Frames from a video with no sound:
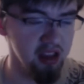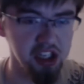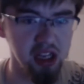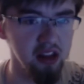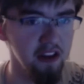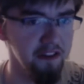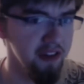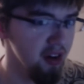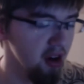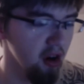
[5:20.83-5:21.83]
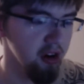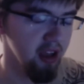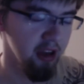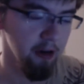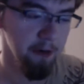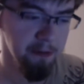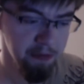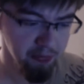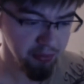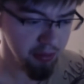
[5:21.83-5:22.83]
She's a very hard hitter.
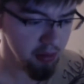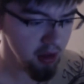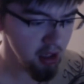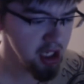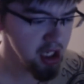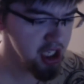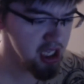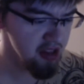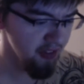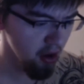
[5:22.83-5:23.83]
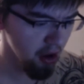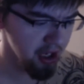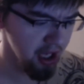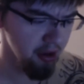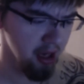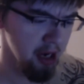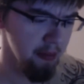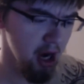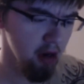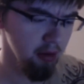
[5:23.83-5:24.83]
She's a very hard hitter and
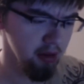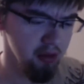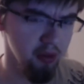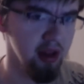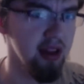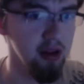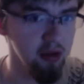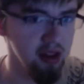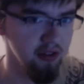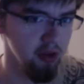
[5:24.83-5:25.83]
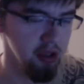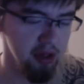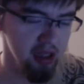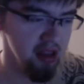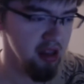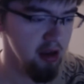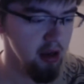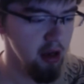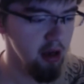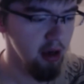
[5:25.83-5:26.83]
comparable to Resus of all units.
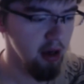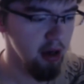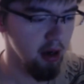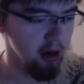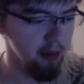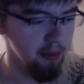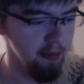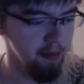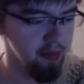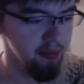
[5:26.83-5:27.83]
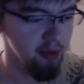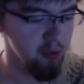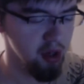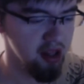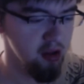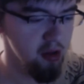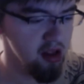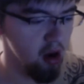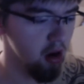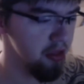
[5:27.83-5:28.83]
Resus,
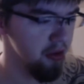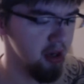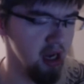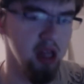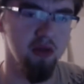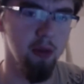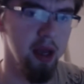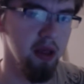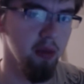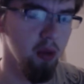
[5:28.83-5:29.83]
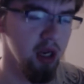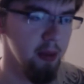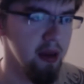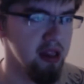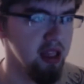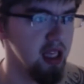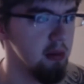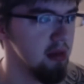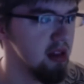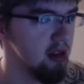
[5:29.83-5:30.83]
Arthur, and Ezra make one of the best
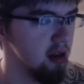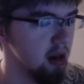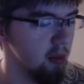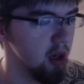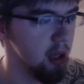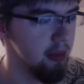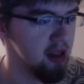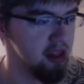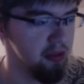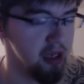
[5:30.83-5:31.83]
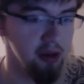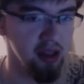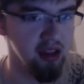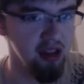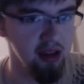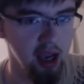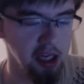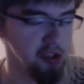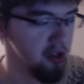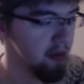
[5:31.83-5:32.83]
teams, one of the best 3 units,
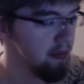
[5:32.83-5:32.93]
actually.